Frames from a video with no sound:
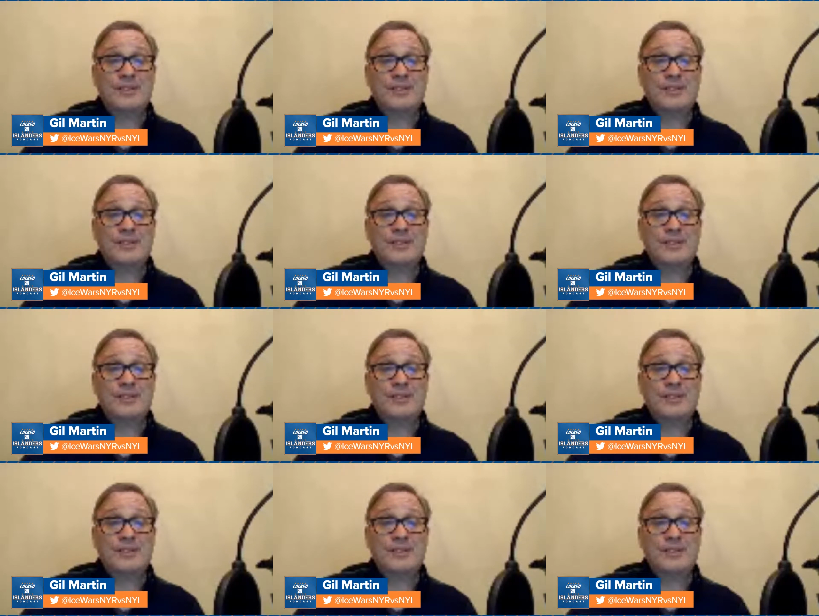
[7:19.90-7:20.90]

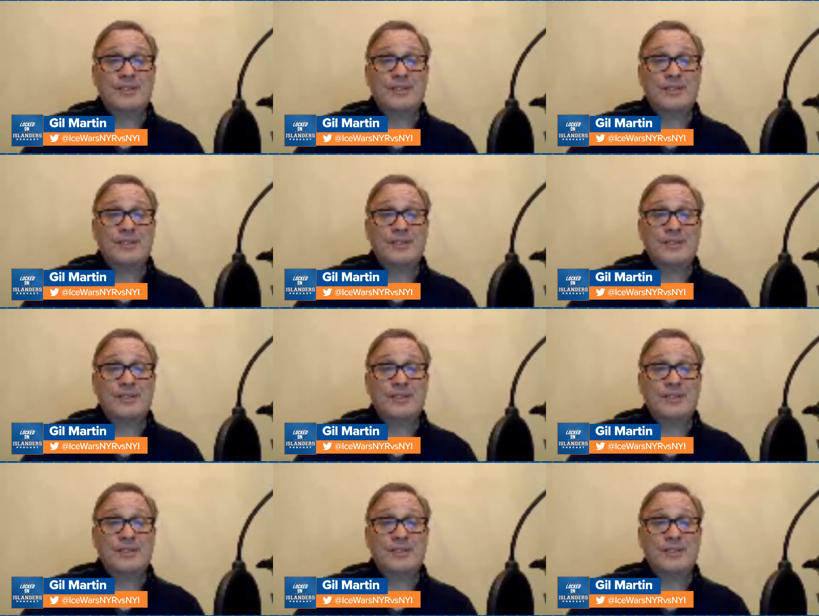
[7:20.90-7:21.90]

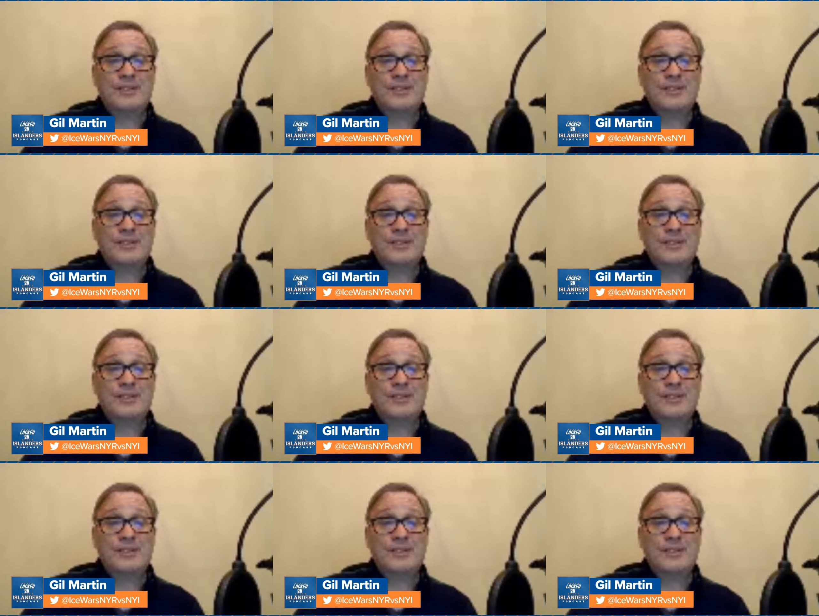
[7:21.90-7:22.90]

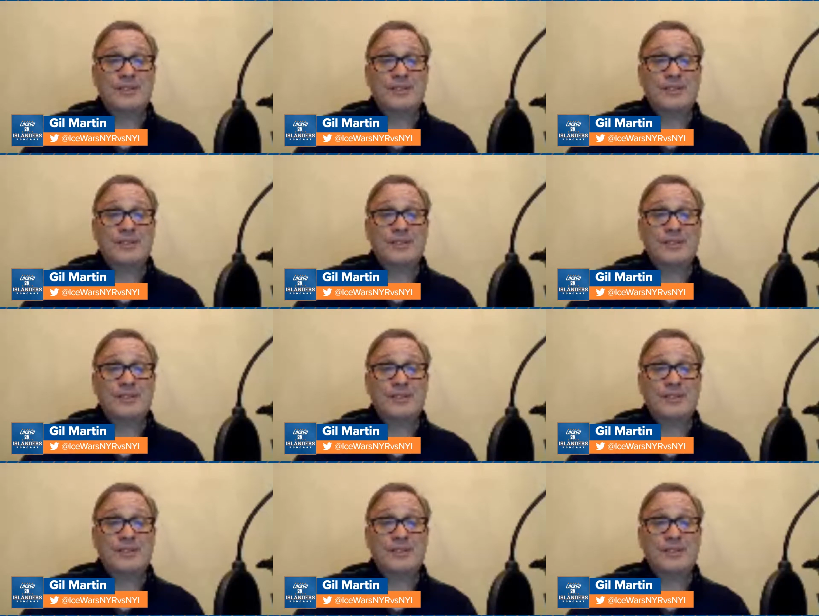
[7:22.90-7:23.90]

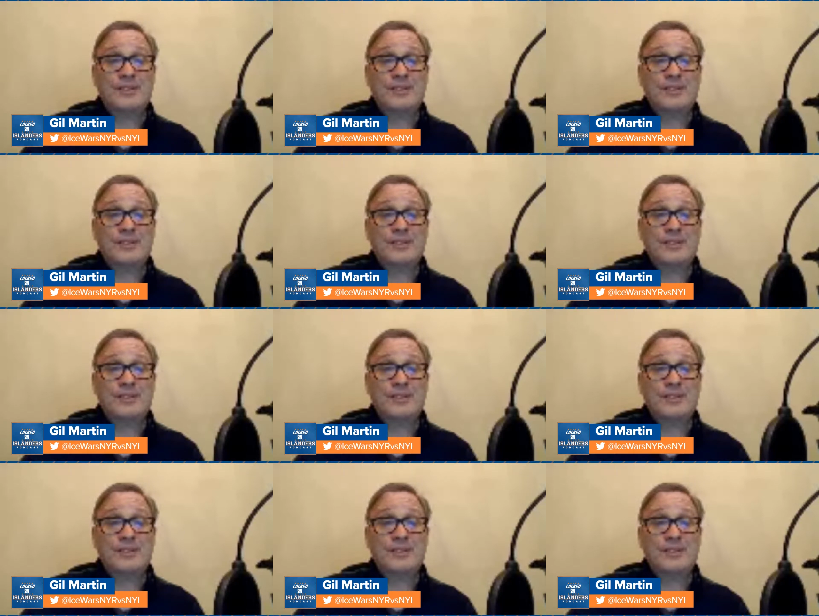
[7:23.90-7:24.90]

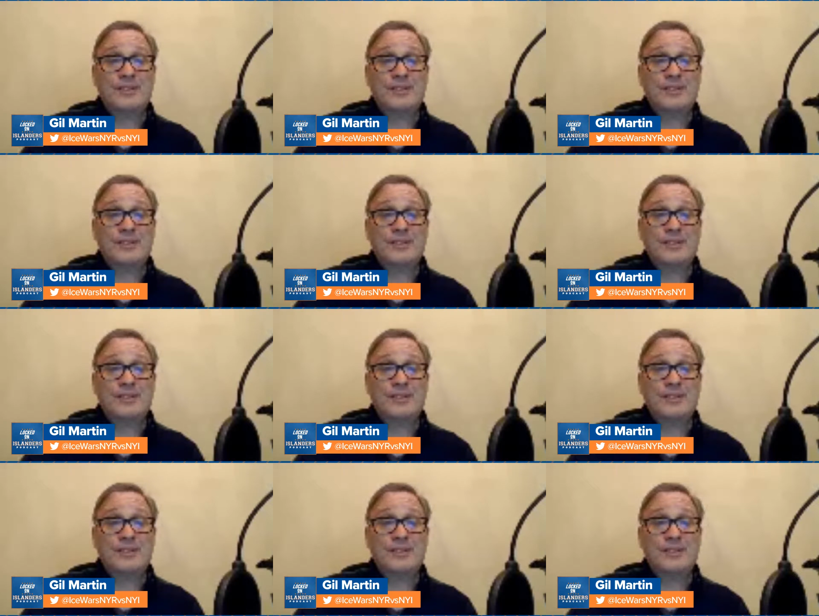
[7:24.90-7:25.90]

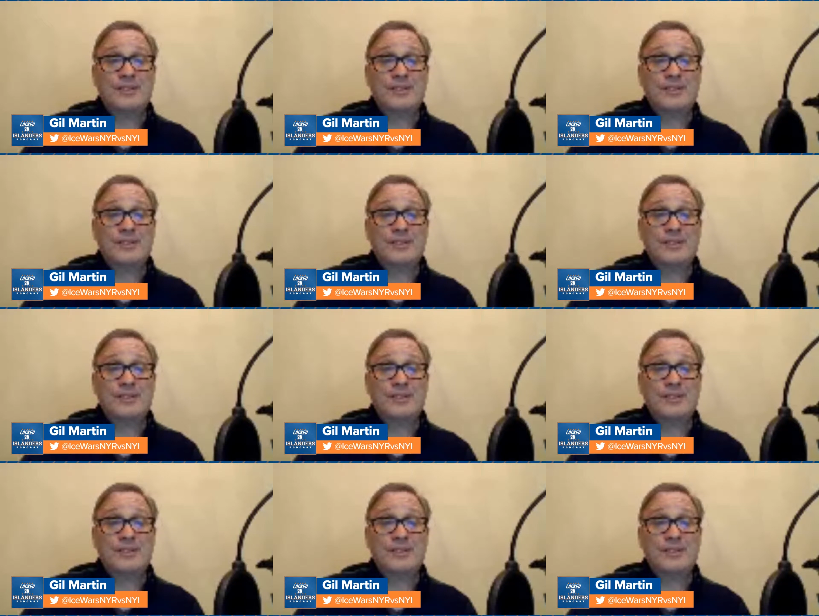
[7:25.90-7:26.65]
No one is speaking in this clip.